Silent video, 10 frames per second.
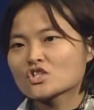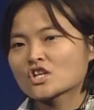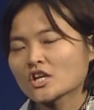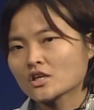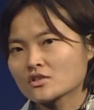to
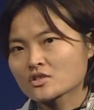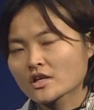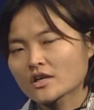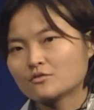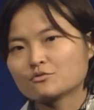change
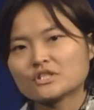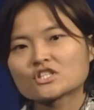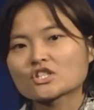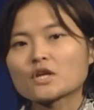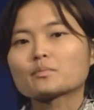and
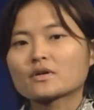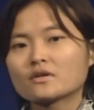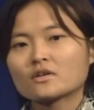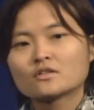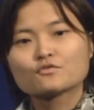reshape
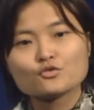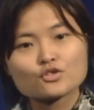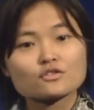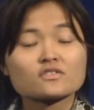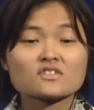the
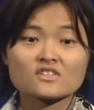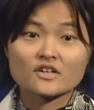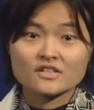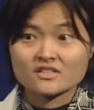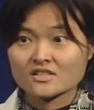future of
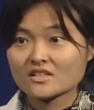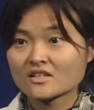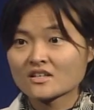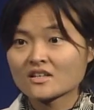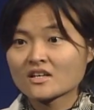society.
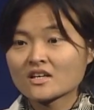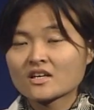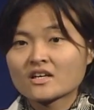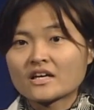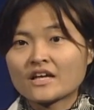
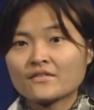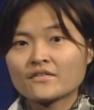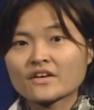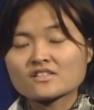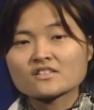And
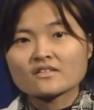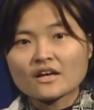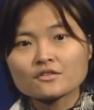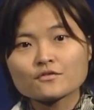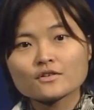that's
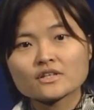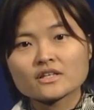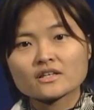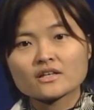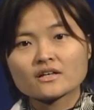
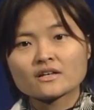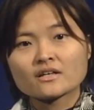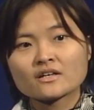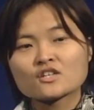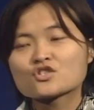thankfully
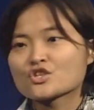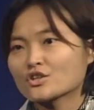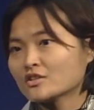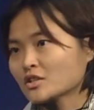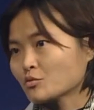a
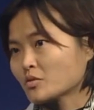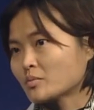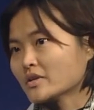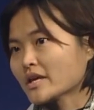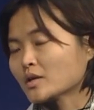journey
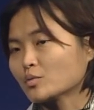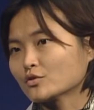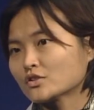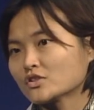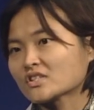we've been
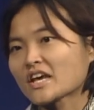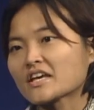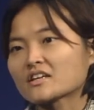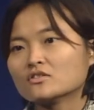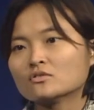able to
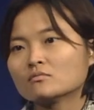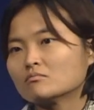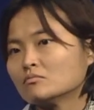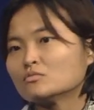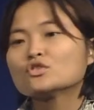take and
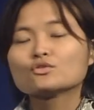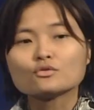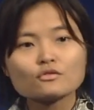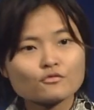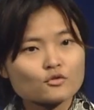
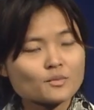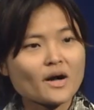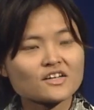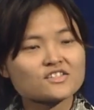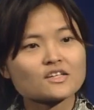do for the
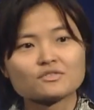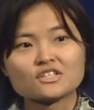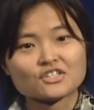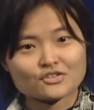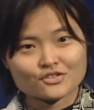past
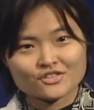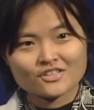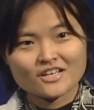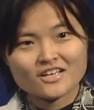7 years.